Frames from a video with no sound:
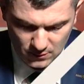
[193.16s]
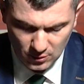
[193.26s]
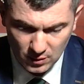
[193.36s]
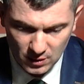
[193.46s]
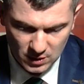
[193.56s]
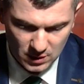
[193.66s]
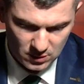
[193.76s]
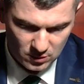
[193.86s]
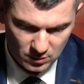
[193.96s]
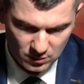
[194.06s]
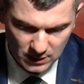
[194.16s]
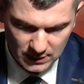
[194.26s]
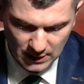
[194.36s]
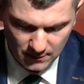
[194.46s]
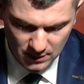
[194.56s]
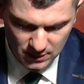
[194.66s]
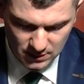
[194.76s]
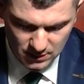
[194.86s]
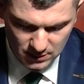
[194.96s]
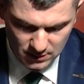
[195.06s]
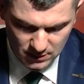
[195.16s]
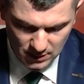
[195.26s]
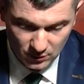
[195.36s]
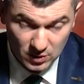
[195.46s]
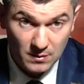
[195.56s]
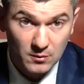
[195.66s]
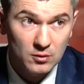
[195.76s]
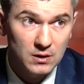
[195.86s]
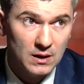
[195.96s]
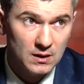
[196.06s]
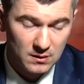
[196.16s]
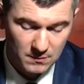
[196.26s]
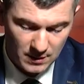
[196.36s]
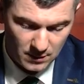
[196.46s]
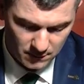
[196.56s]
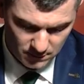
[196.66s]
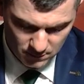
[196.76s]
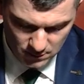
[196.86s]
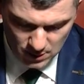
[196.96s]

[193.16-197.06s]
Congratulate to Lietkabelis. I wish them good luck in playoff.